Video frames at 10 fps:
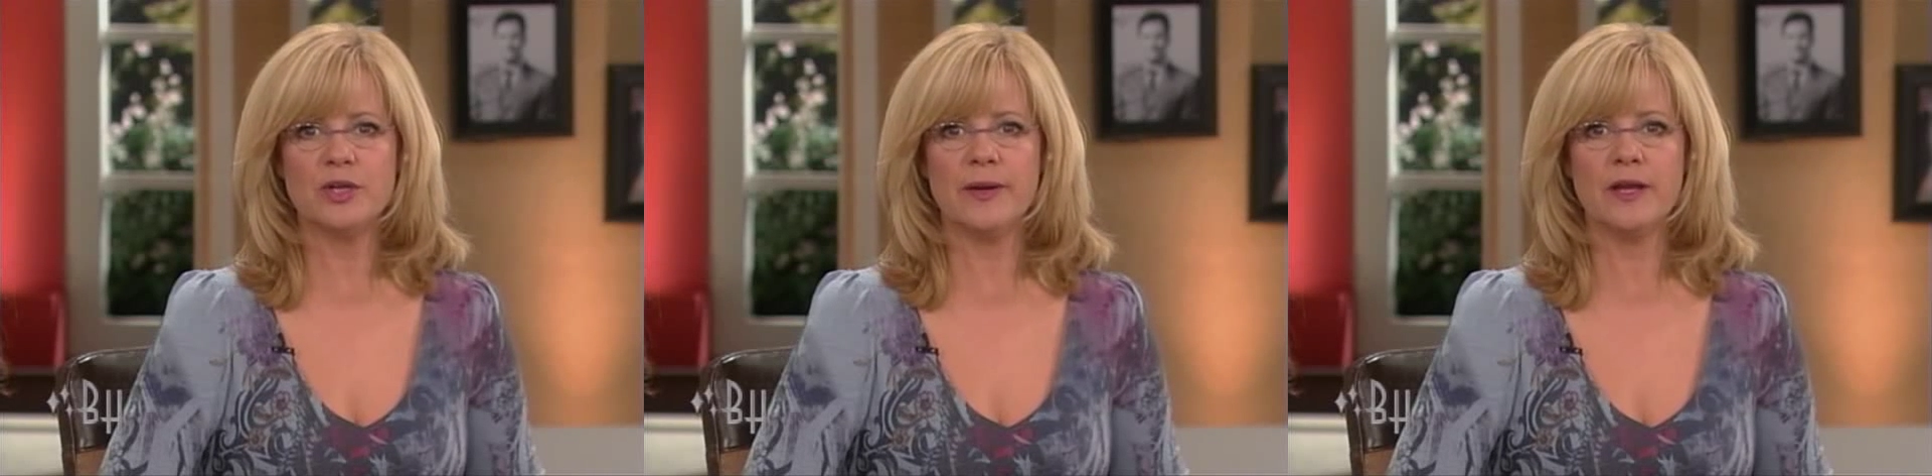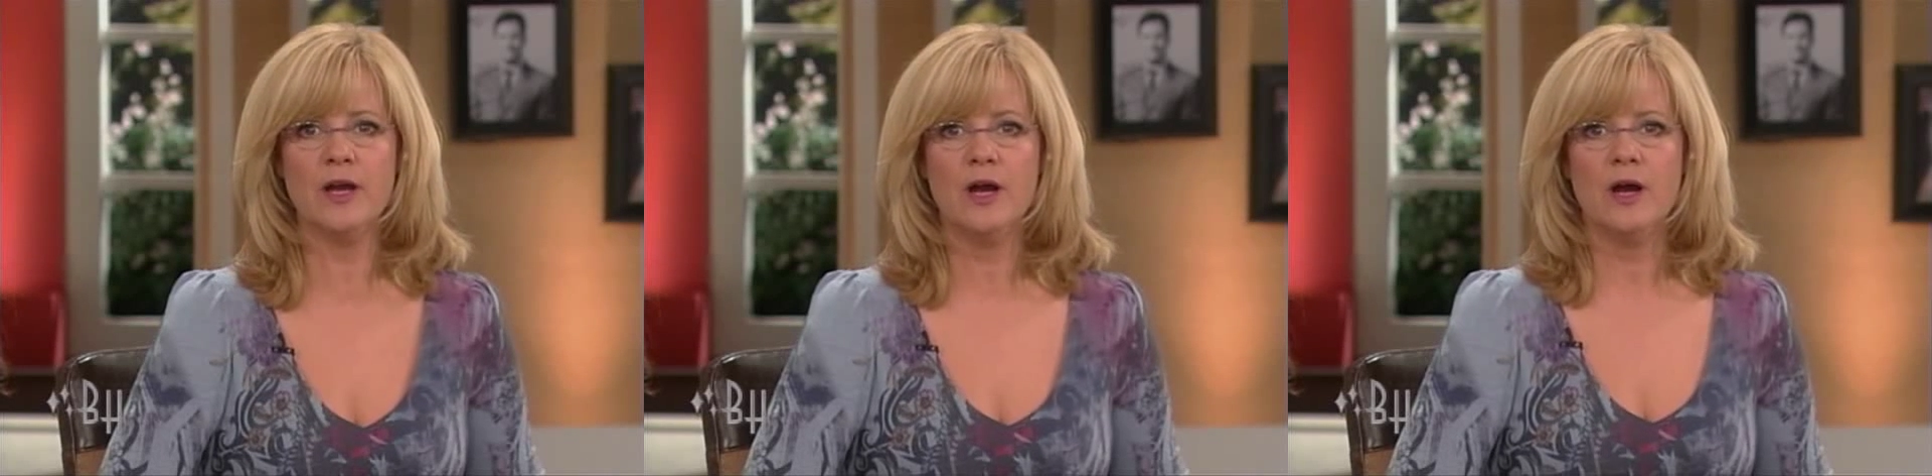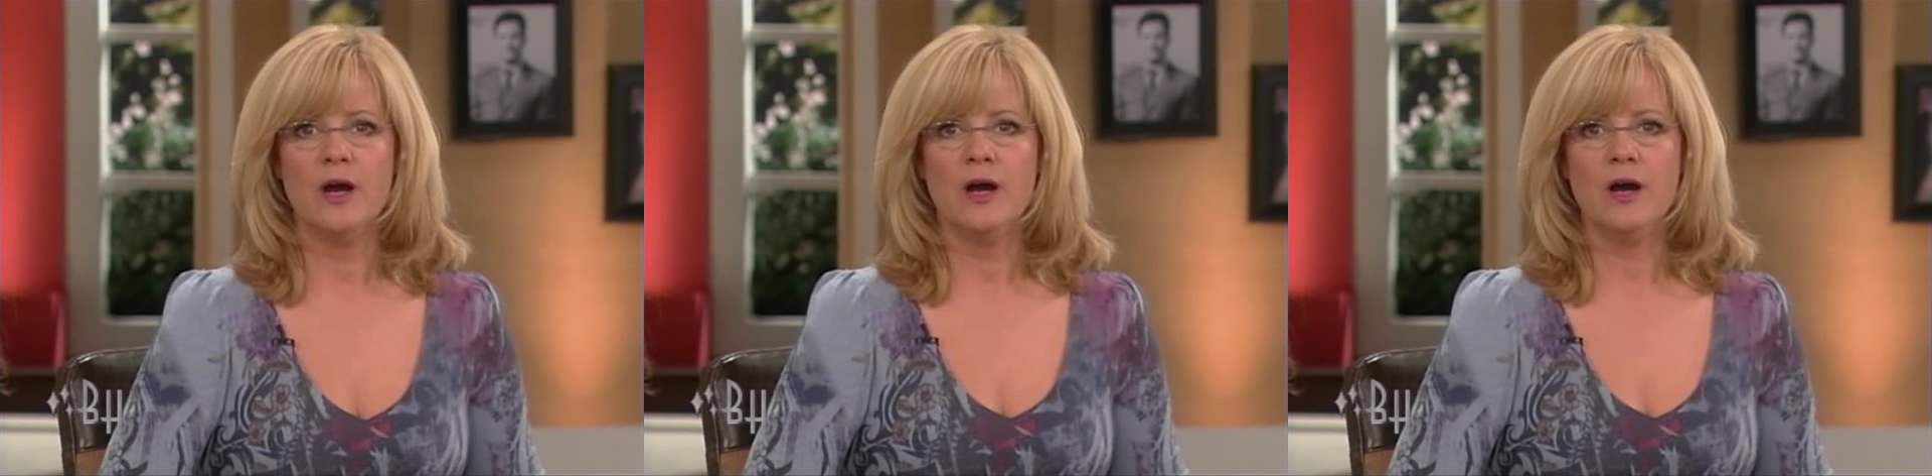going,
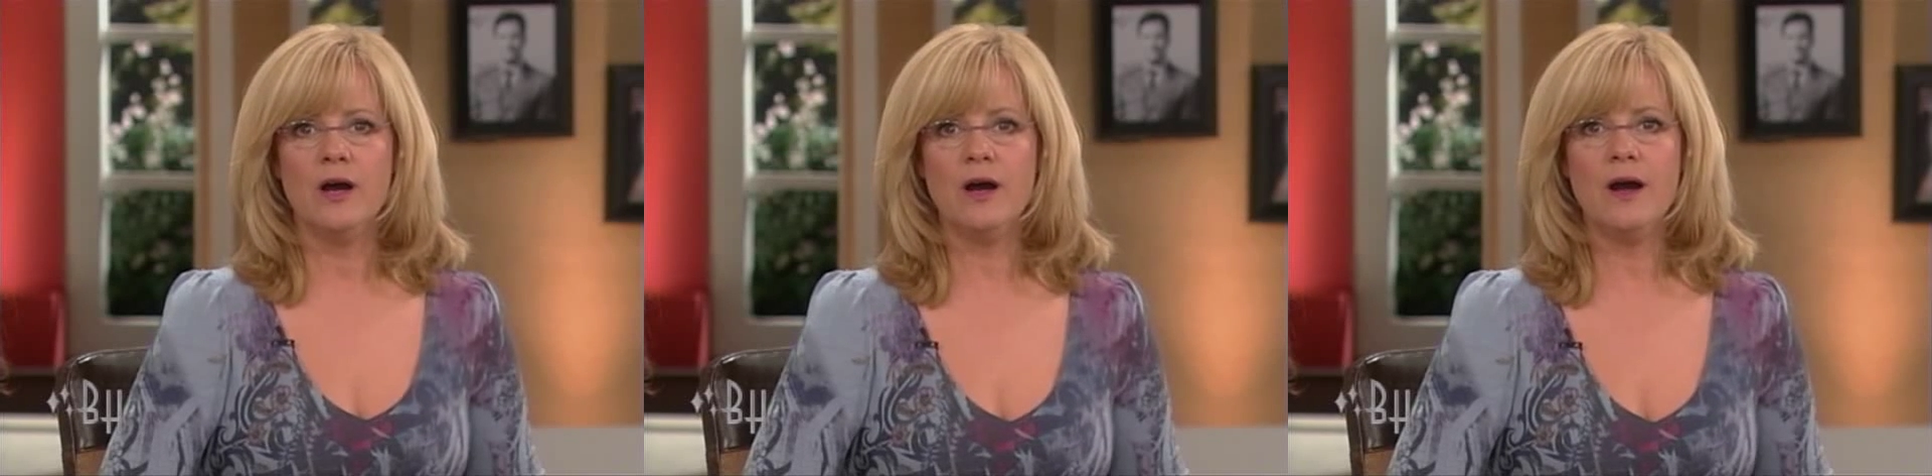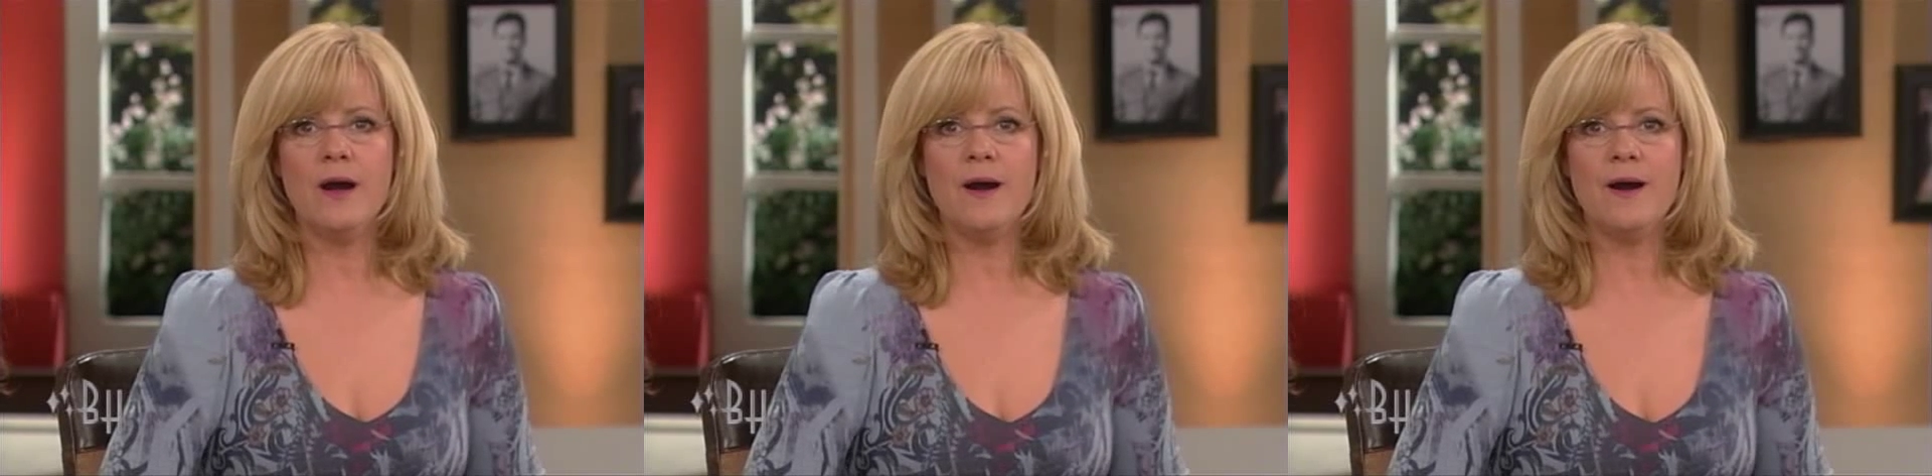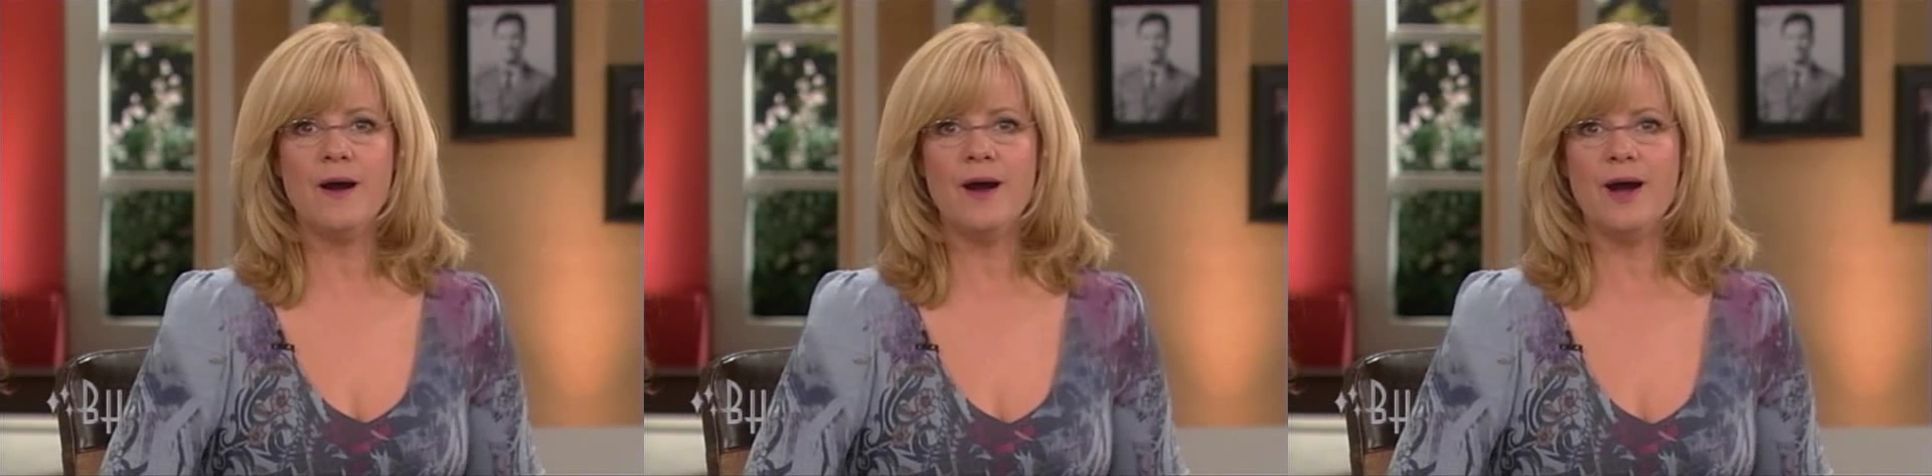
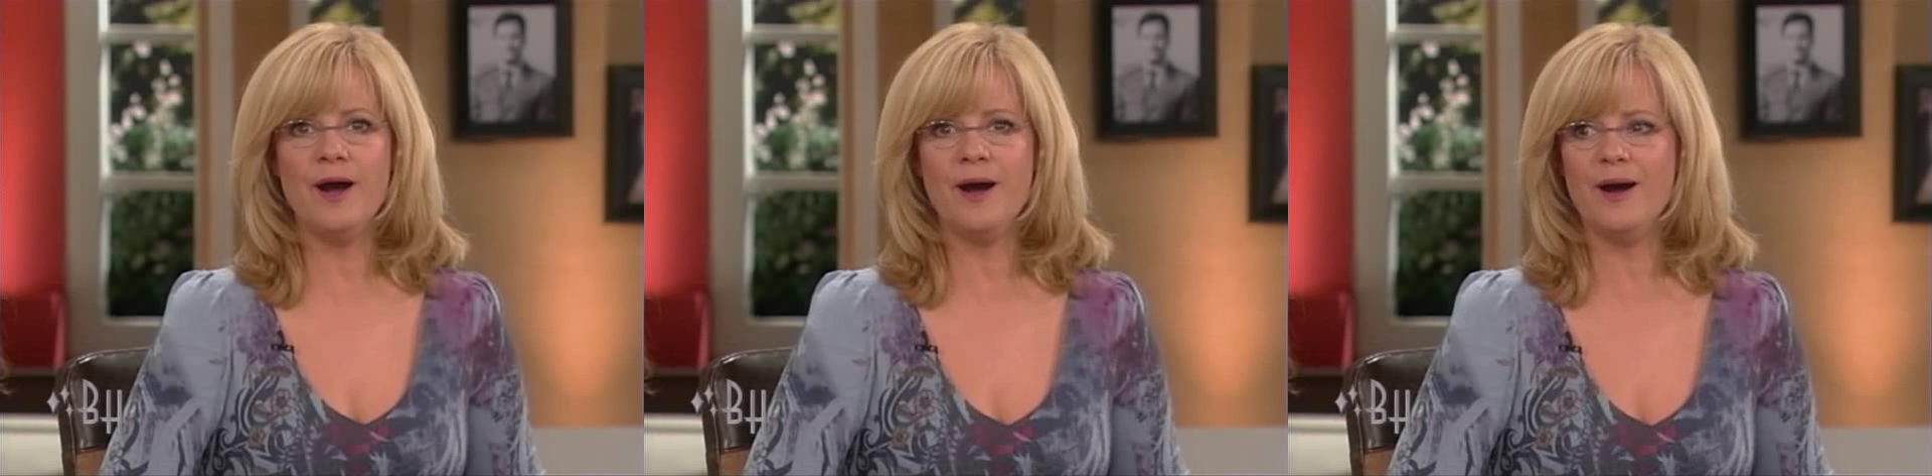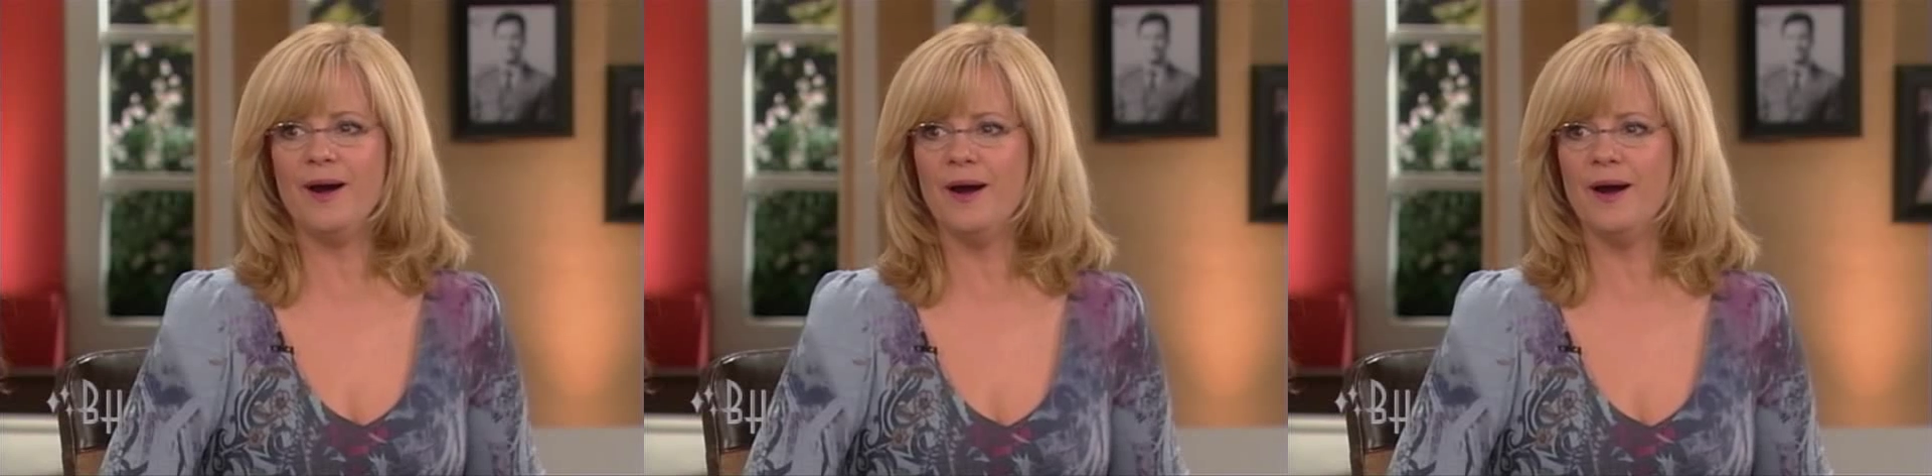ah.